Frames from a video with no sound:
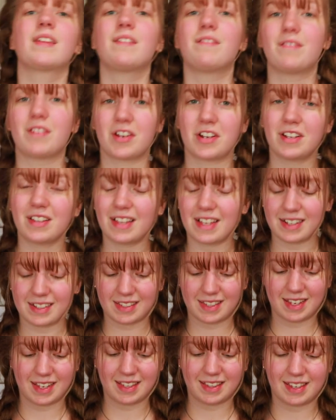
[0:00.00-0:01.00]
The very
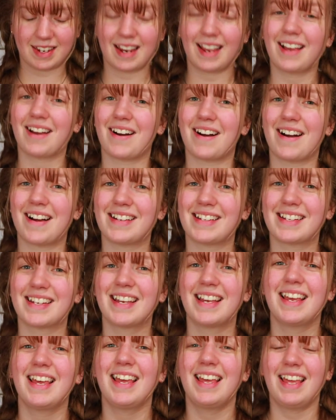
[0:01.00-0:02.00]
last thing that I got
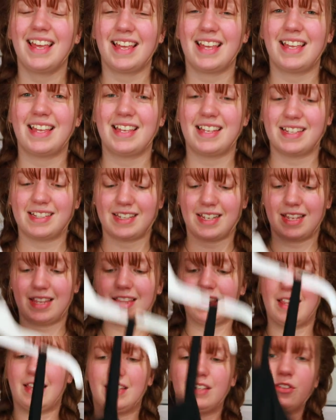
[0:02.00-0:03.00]
is
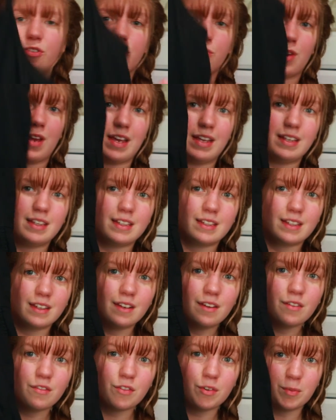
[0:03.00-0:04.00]
this dress
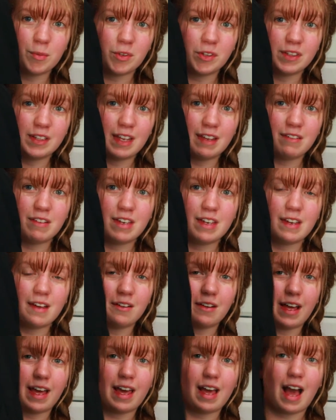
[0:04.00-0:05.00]
from Old Navy.
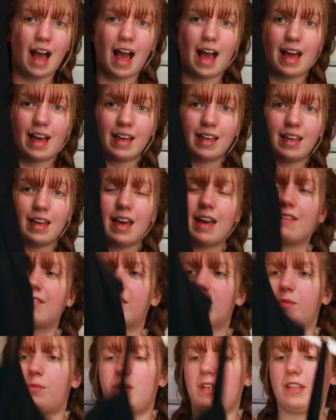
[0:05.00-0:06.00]
Okay, I have
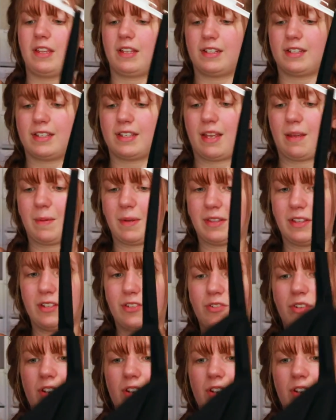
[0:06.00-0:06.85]
so many things to say about this